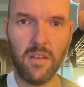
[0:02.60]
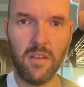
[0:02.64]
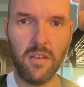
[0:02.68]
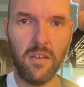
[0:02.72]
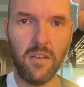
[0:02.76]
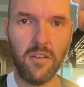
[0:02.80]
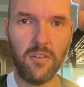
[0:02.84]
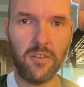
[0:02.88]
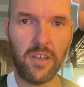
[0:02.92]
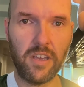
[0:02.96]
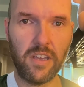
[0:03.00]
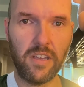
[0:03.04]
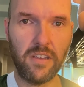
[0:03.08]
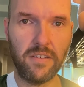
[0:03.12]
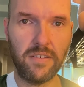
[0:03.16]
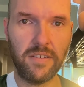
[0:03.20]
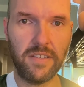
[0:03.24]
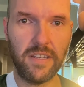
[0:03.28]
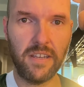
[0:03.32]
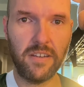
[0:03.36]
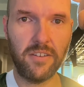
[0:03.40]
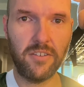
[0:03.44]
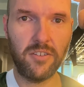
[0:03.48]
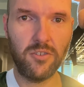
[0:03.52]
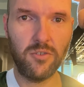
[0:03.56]
Okay,
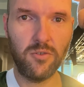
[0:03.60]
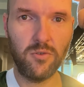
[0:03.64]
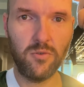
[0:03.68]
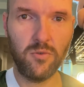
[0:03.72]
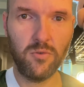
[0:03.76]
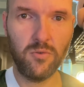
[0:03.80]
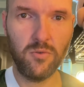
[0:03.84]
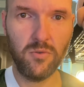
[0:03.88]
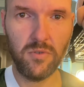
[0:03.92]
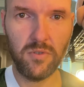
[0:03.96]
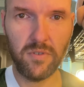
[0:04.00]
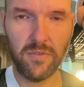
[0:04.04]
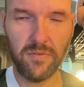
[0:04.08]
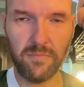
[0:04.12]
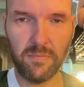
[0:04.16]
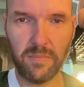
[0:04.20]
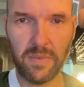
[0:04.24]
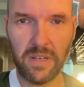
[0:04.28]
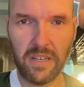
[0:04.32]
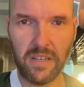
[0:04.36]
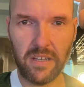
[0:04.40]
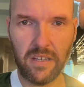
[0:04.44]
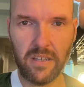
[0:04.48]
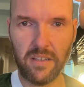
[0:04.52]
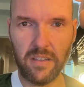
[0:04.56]
day 2 of
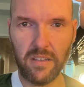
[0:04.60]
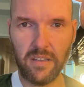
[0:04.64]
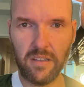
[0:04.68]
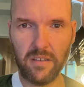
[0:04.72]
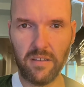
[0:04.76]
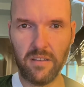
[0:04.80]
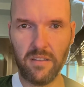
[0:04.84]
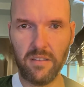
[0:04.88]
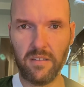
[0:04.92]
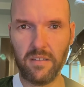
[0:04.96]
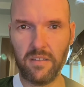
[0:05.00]
my